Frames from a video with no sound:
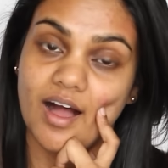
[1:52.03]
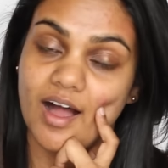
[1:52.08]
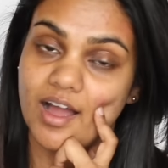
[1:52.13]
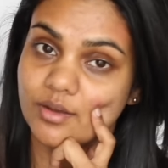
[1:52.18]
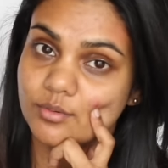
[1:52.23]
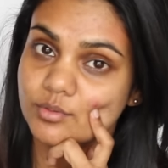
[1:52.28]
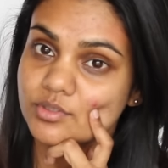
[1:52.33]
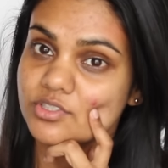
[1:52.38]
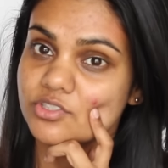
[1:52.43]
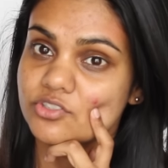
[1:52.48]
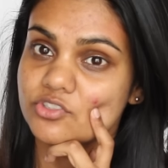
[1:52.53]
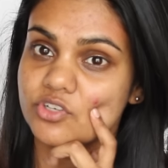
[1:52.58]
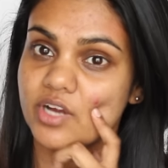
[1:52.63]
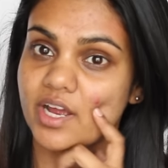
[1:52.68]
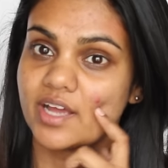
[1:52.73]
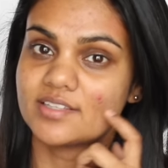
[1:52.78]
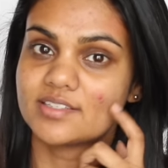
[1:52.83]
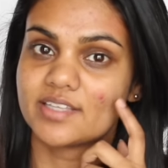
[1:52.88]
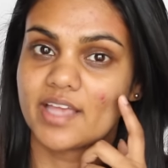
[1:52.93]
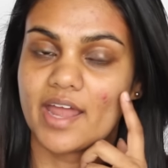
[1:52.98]
I was
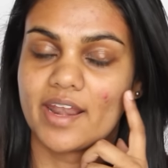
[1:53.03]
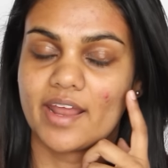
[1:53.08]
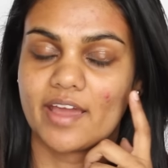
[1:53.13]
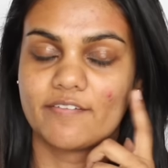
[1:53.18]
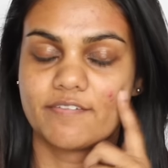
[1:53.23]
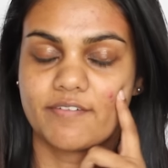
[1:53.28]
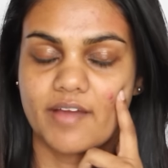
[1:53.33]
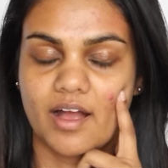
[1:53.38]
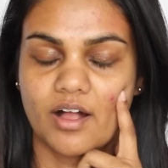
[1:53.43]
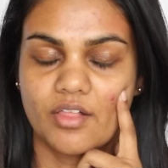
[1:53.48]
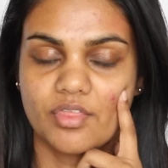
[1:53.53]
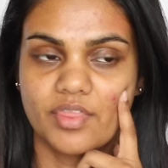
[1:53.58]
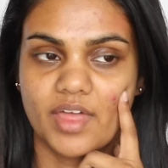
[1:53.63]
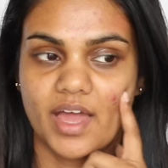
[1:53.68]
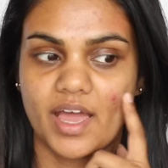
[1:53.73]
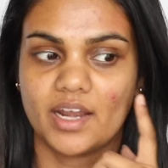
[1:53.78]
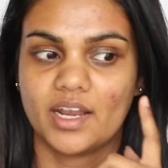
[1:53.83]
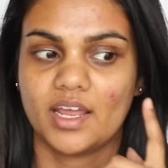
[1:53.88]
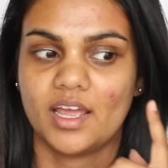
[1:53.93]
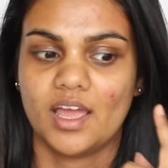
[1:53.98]
stressed, and I found
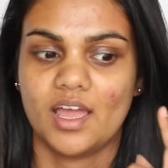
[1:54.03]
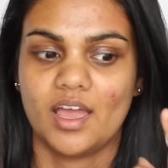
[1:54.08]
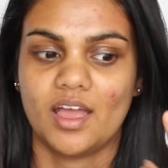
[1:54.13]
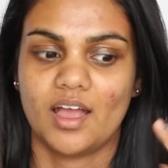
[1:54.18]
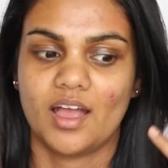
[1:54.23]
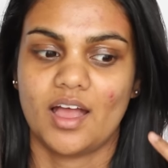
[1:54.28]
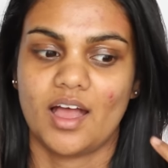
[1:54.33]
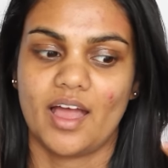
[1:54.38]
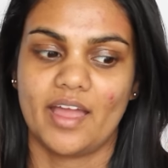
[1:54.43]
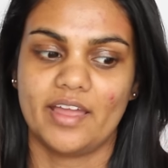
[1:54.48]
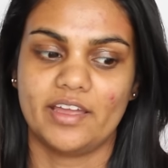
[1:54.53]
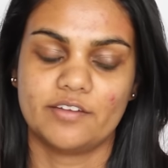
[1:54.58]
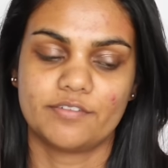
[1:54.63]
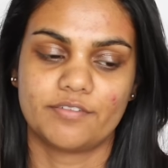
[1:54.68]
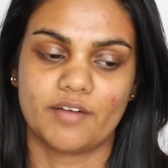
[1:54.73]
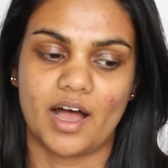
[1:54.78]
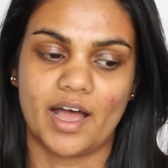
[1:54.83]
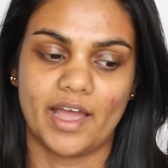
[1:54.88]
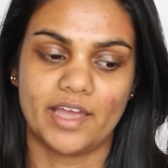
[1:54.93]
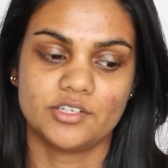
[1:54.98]
that
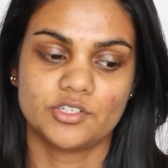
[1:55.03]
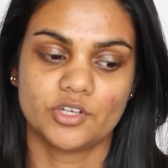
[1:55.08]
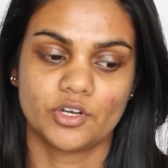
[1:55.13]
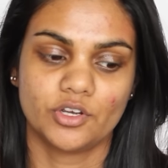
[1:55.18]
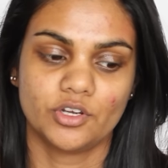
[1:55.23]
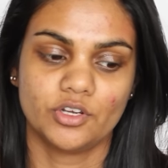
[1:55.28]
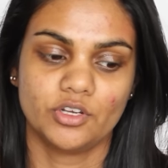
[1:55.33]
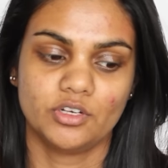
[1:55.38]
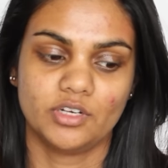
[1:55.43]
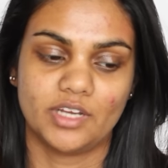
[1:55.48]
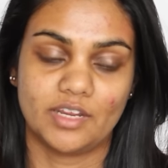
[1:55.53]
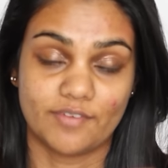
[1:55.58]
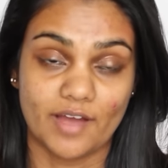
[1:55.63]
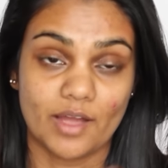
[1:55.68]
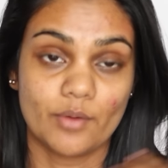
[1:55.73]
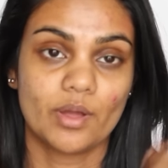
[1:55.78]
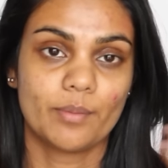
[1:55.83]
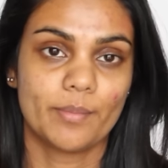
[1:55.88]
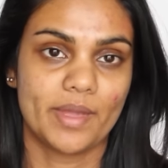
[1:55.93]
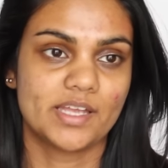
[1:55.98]
if I
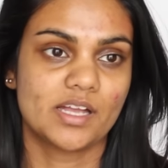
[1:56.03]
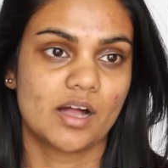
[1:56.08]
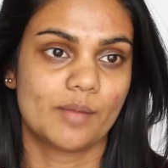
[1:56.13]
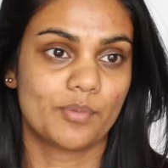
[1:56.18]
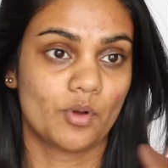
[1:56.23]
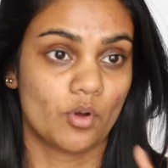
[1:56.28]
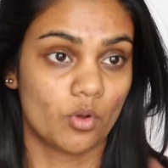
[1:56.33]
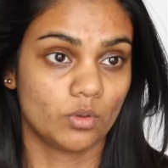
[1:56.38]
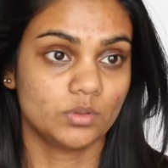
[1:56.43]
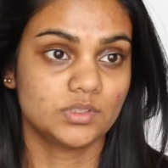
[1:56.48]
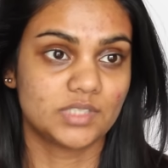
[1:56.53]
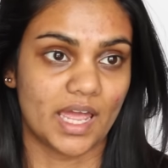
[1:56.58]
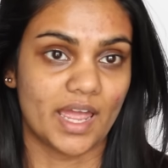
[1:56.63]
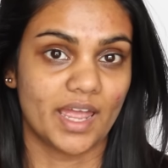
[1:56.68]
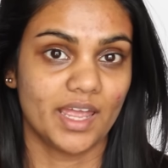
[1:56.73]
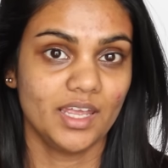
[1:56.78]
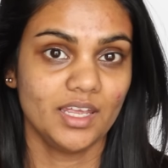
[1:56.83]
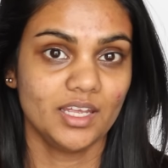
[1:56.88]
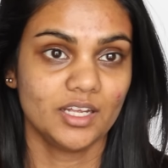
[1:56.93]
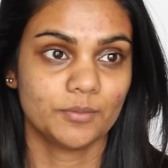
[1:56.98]
wear makeup all
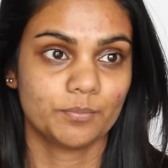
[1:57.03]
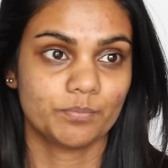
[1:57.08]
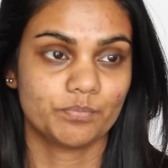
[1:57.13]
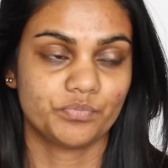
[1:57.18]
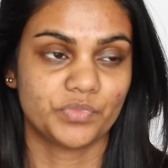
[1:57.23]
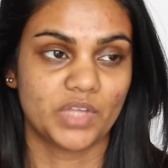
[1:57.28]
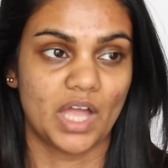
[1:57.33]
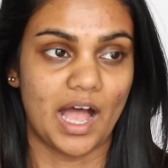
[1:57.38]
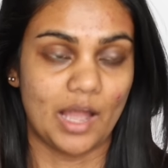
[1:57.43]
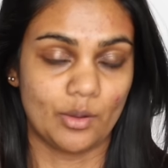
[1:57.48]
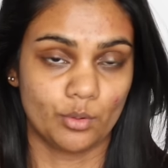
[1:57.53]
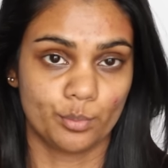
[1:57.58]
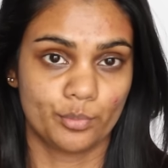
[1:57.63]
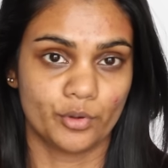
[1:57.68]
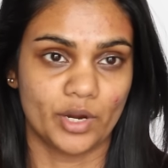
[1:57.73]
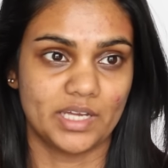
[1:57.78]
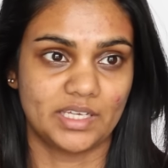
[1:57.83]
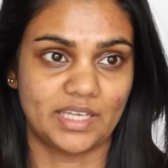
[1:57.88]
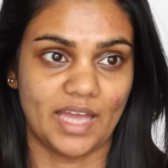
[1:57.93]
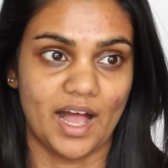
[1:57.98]
day, I will
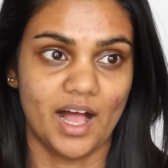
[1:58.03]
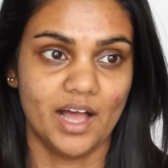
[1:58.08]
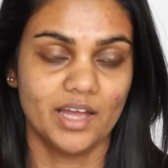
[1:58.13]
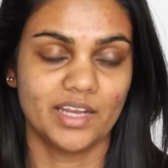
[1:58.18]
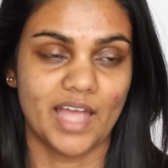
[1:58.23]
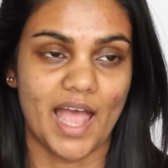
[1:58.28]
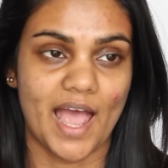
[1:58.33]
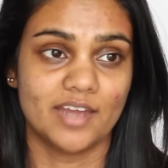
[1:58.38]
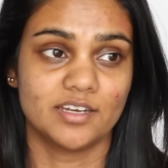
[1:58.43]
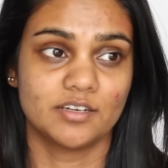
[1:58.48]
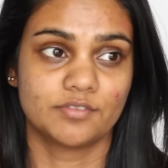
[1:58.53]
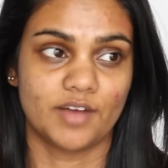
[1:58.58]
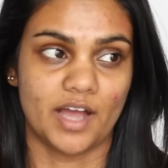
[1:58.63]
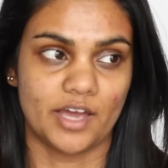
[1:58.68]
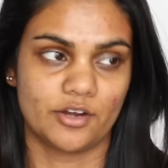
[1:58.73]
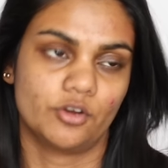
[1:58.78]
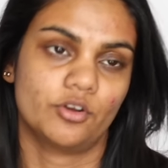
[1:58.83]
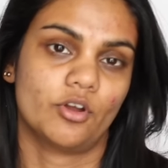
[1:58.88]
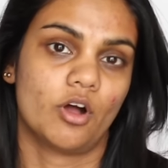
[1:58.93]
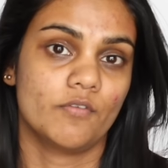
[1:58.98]
break out, and if
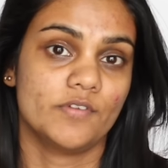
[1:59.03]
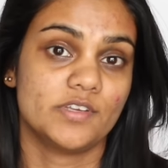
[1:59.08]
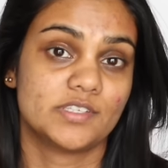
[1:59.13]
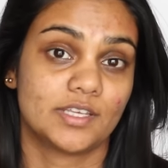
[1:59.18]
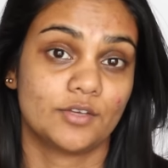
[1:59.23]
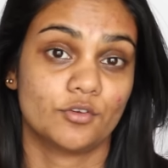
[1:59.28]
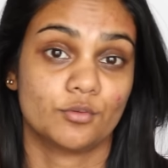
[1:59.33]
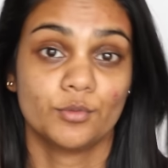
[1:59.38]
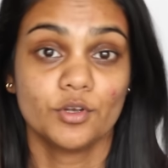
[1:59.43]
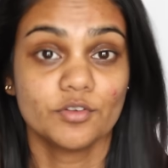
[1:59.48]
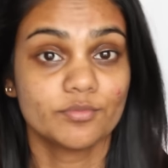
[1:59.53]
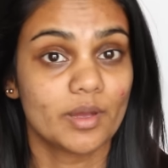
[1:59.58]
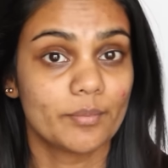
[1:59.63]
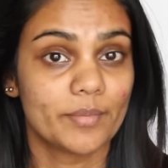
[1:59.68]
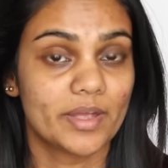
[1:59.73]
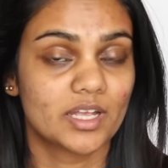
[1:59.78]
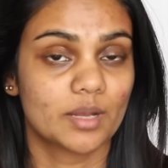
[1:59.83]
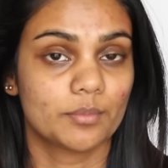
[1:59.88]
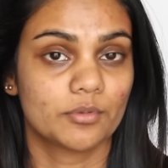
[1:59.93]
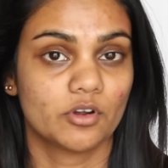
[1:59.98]
I don't obviously remove my
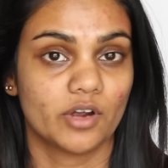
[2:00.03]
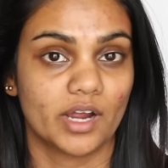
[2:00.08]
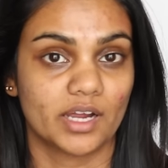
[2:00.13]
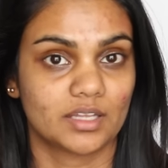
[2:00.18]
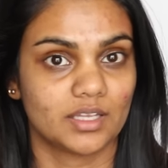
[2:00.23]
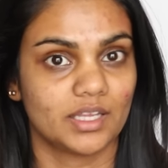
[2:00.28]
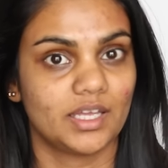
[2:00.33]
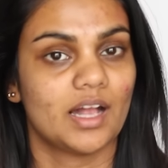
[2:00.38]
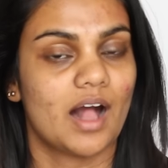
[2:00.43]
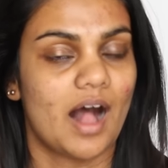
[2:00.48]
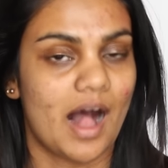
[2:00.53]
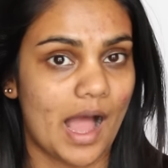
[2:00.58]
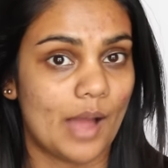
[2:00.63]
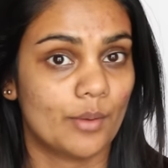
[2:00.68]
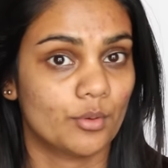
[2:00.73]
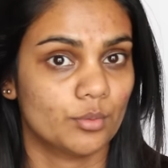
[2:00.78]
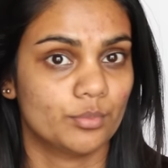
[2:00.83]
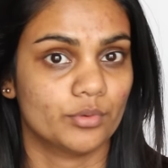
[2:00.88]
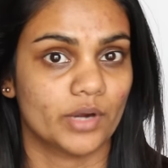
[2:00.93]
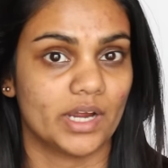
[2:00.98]
makeup correctly, I will